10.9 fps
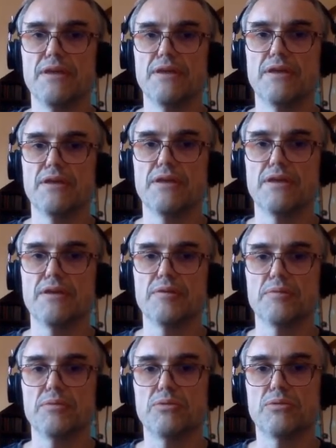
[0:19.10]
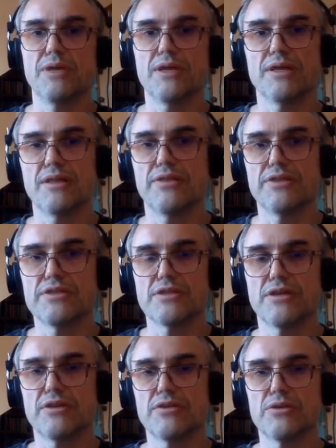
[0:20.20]
Well, these
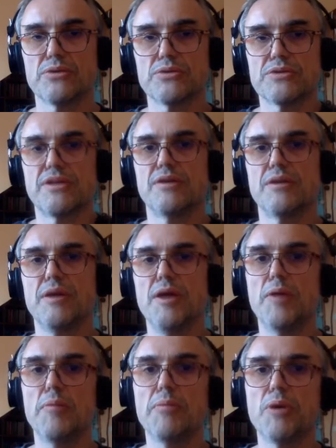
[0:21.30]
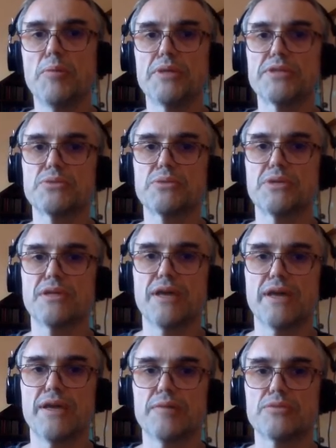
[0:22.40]
are those moments when
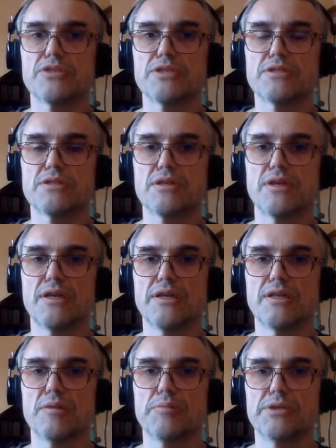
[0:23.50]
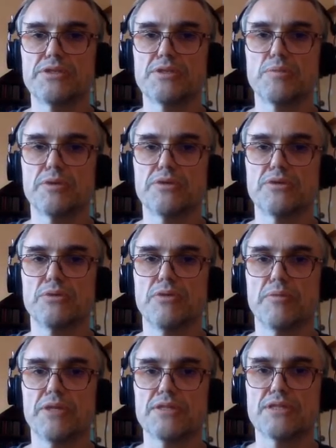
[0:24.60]
I am just a little bit disappointed with
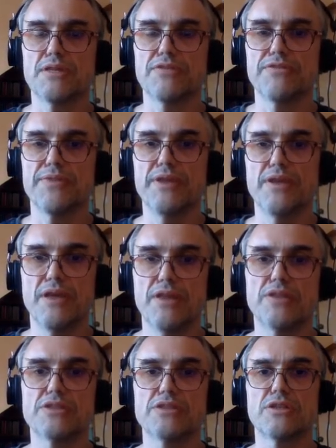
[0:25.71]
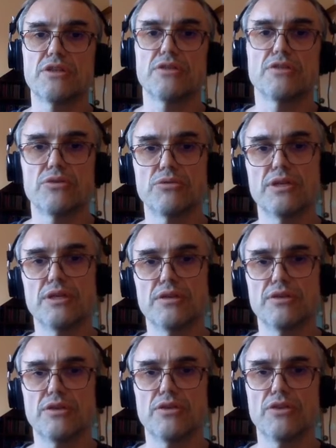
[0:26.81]
myself, and this is not
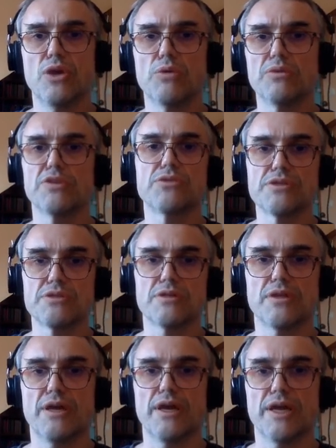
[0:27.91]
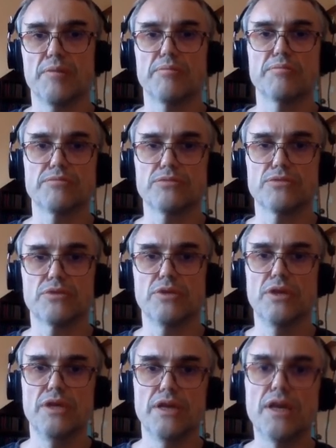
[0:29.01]
the only reason I am
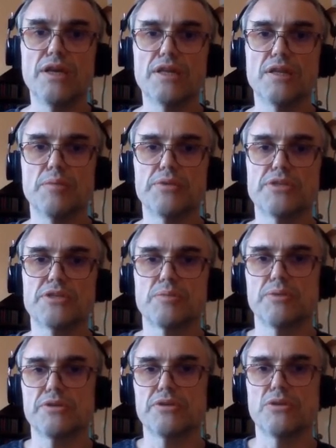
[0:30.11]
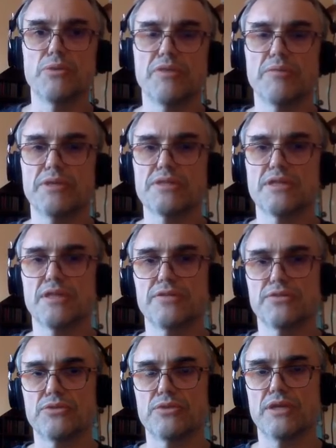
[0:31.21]
a little bit disappointed with
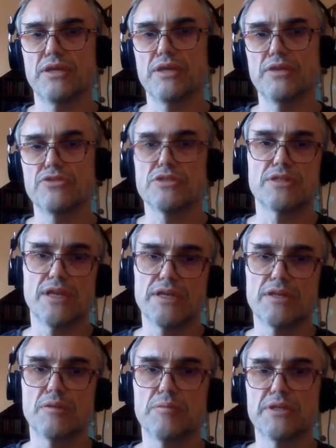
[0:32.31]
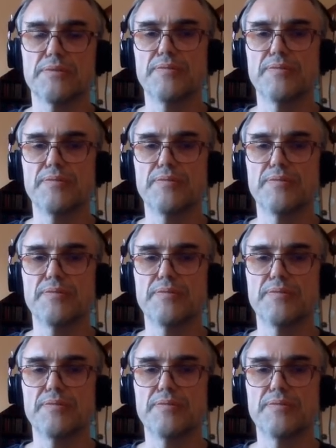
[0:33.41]
myself today, just a little bit.